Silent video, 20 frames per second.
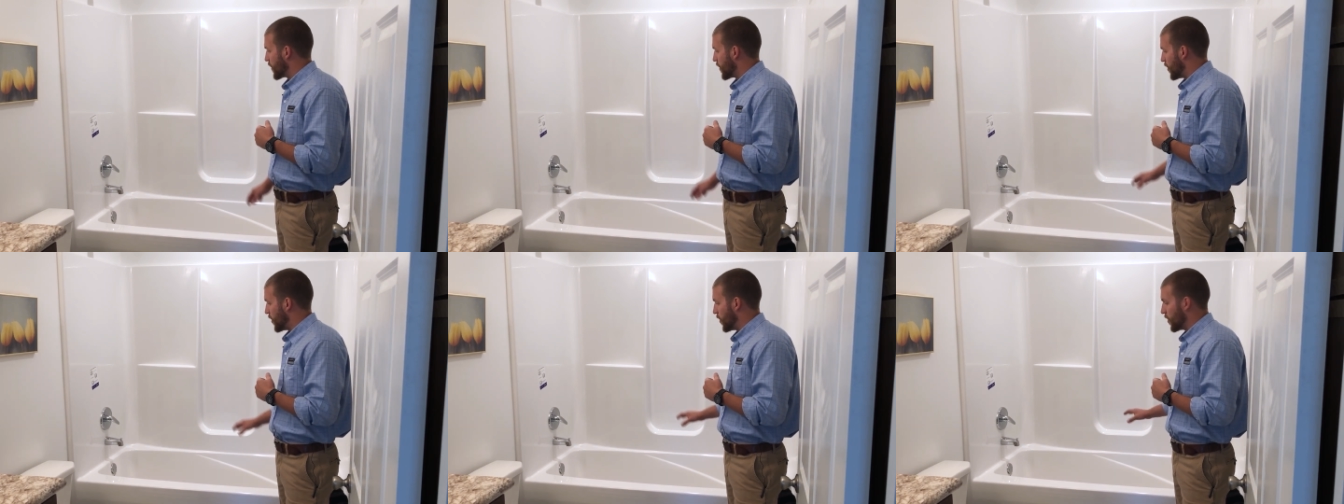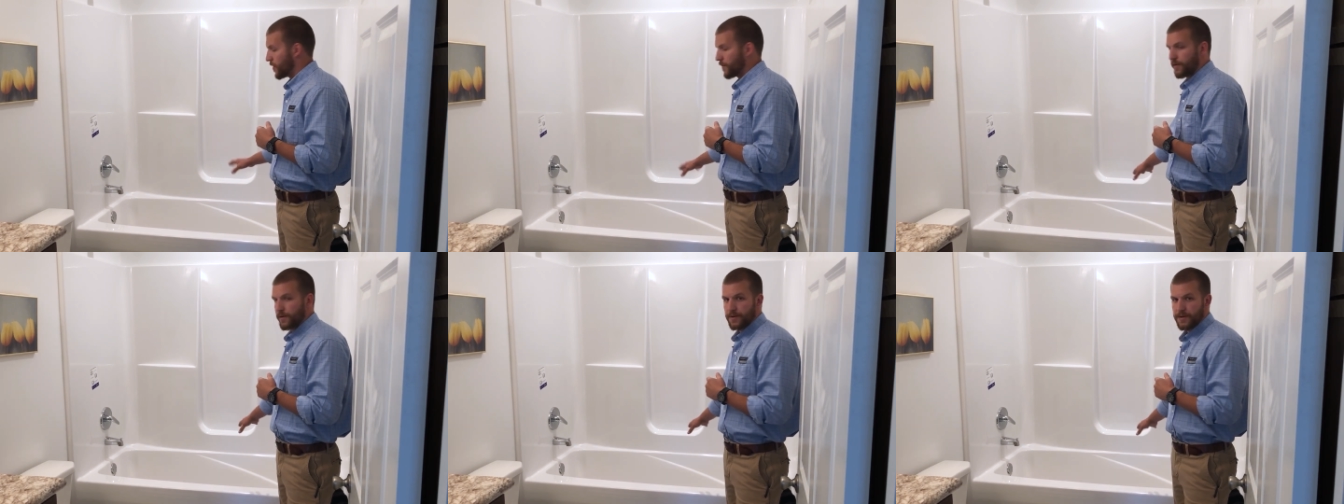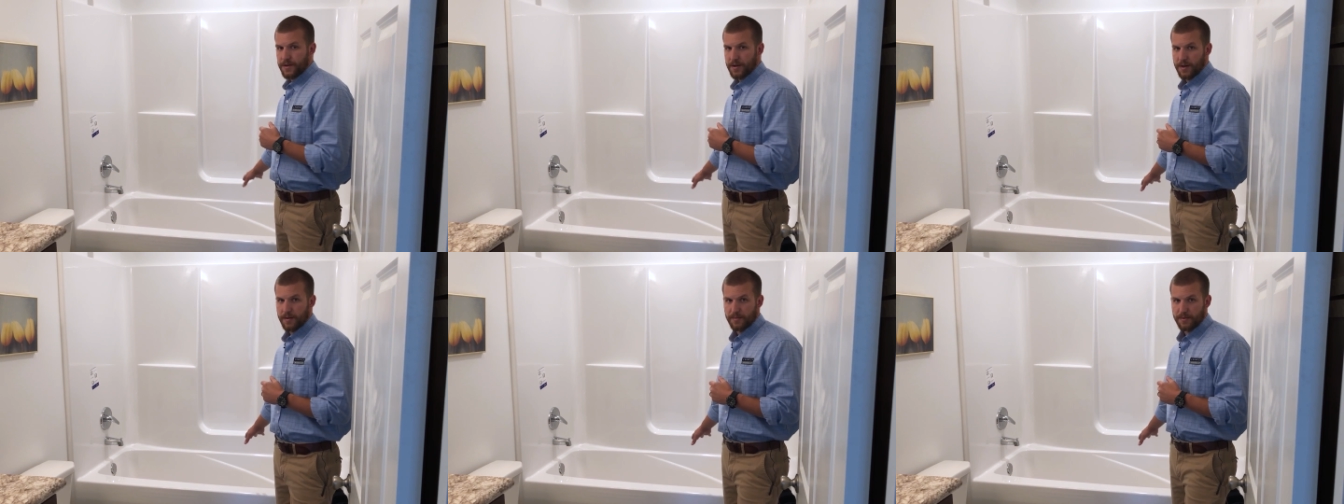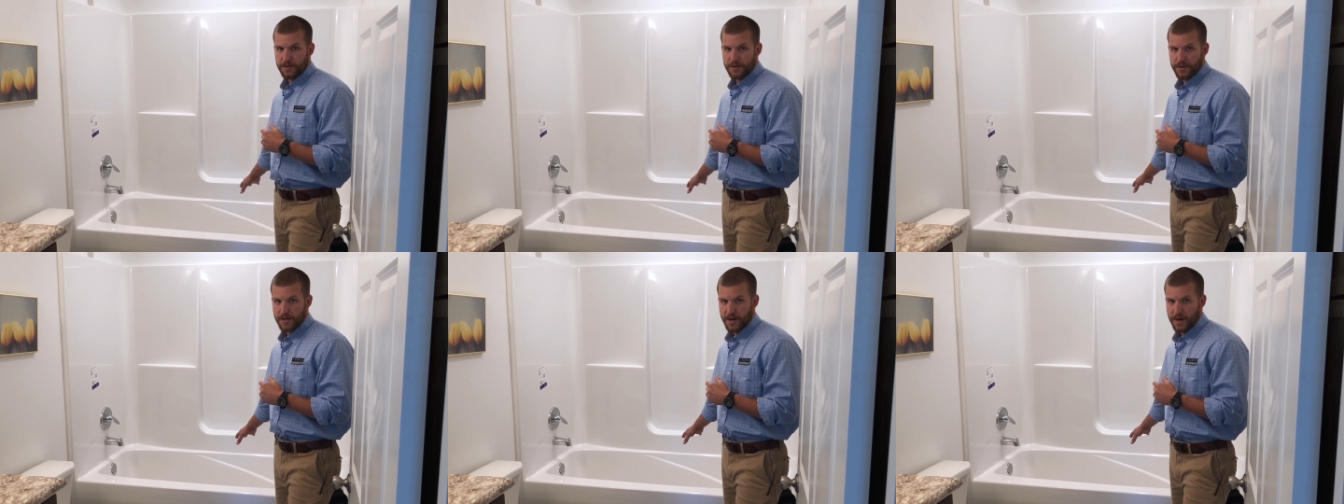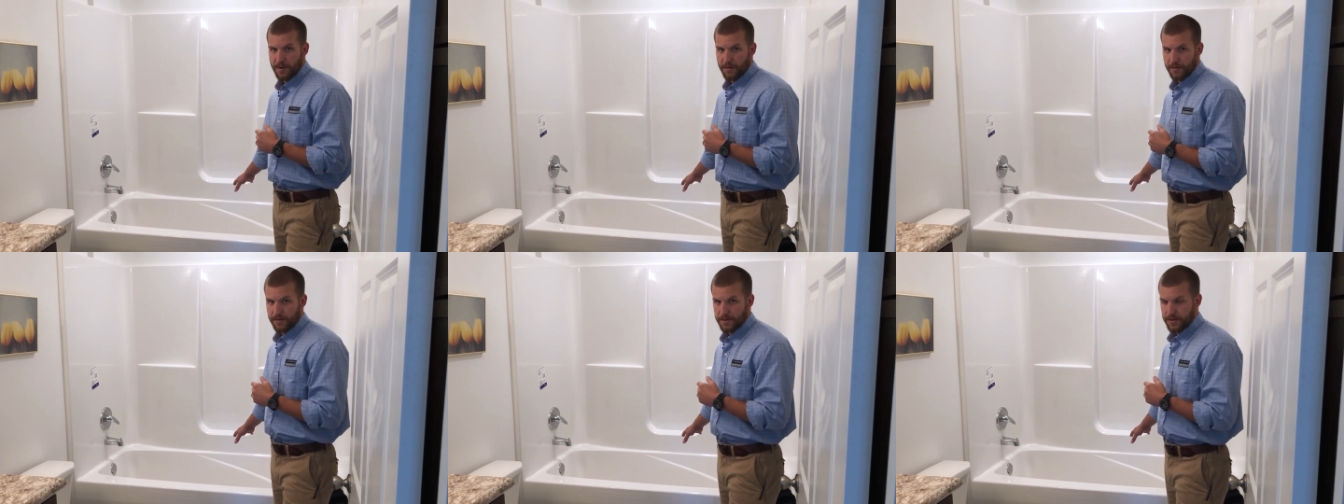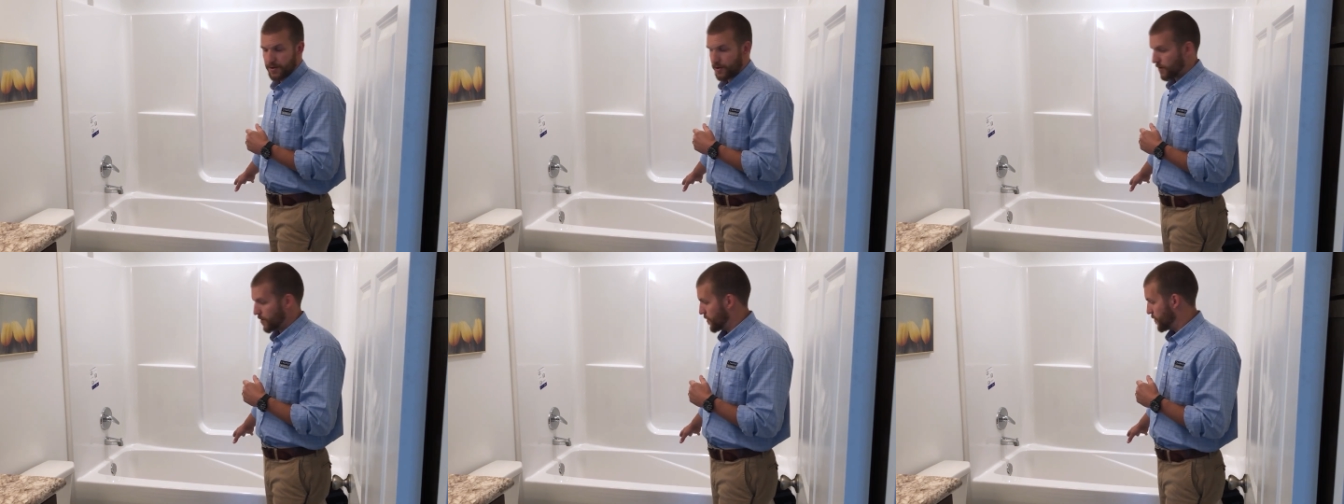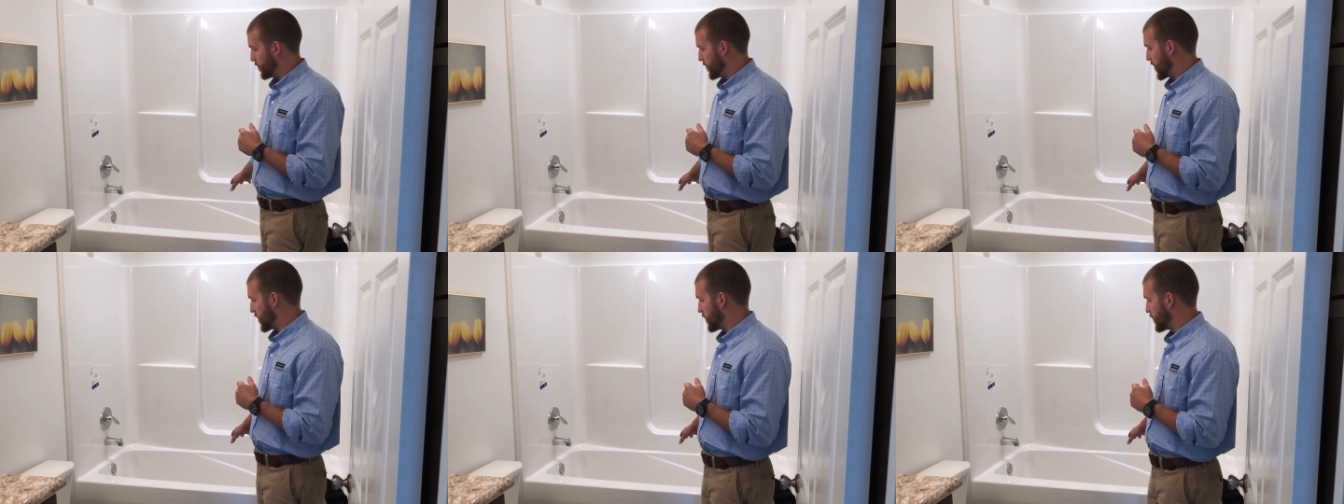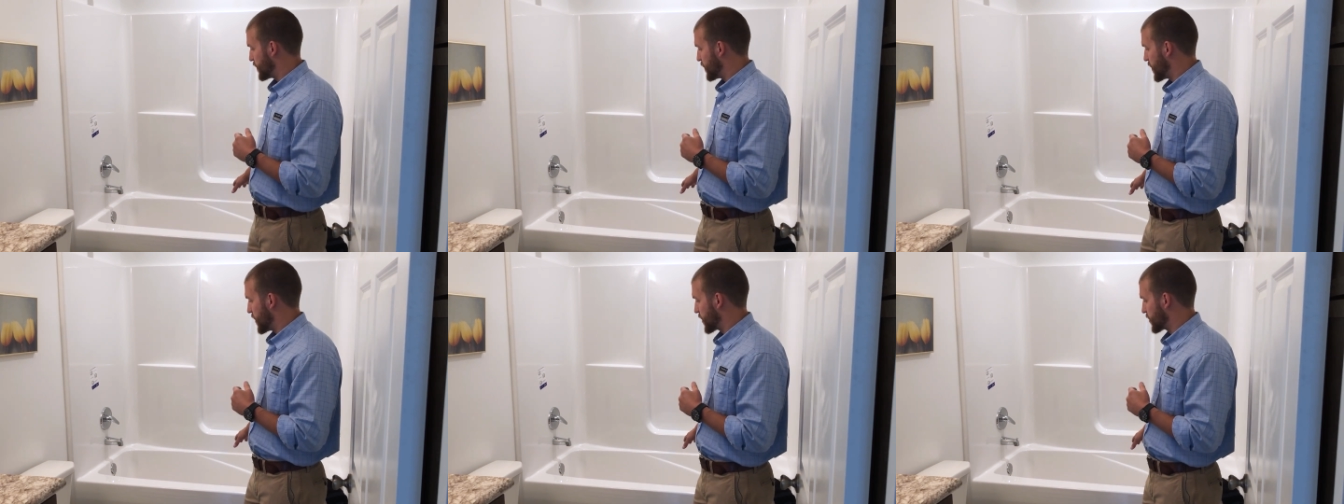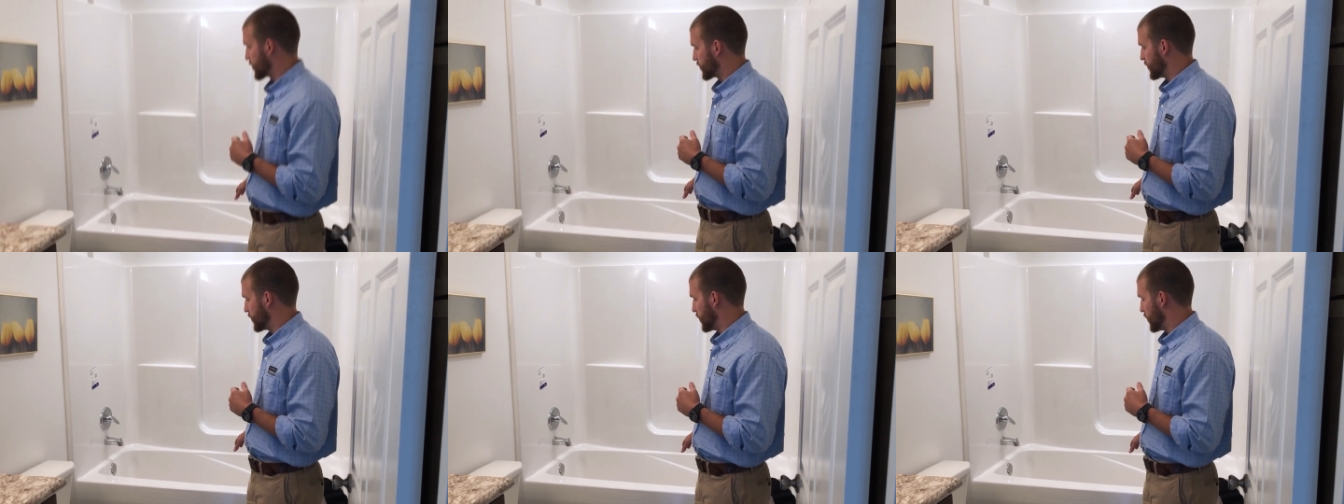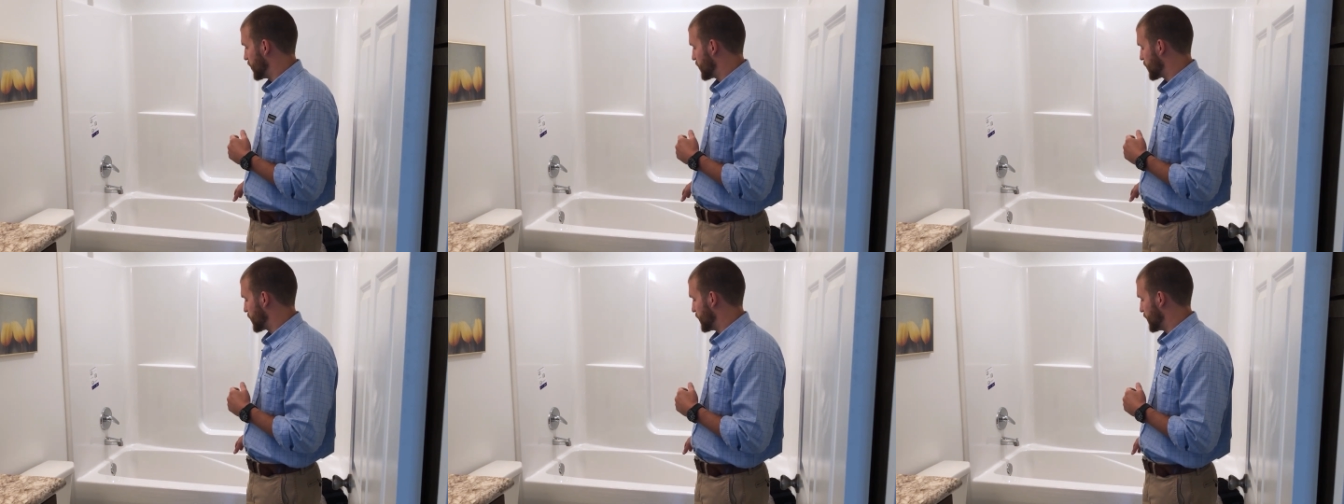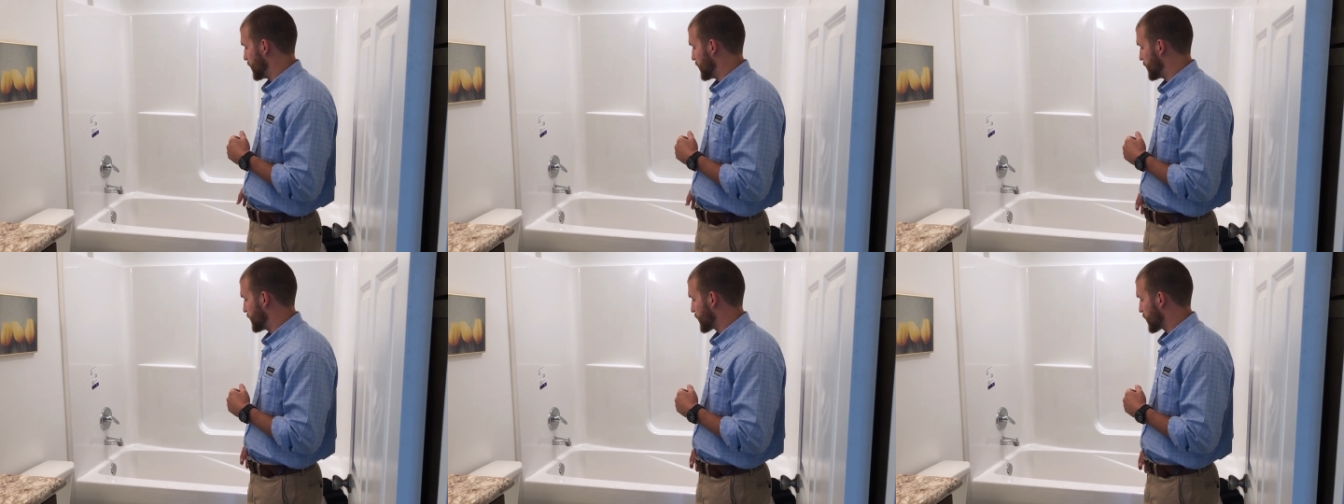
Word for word: All of our tub and showers are manufactured locally,